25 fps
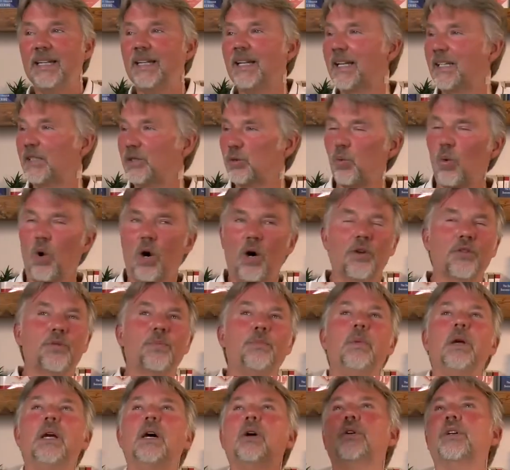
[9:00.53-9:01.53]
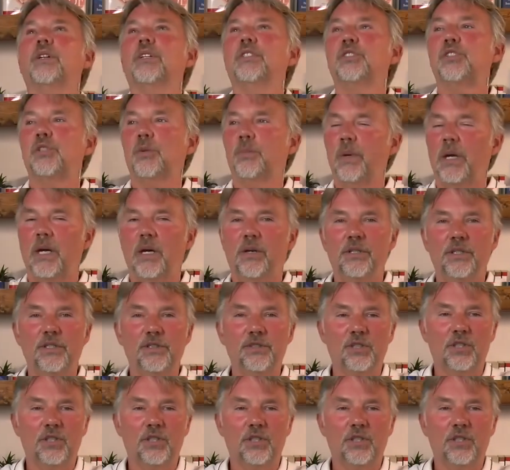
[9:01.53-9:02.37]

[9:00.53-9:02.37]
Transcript: He's worth millions and millions of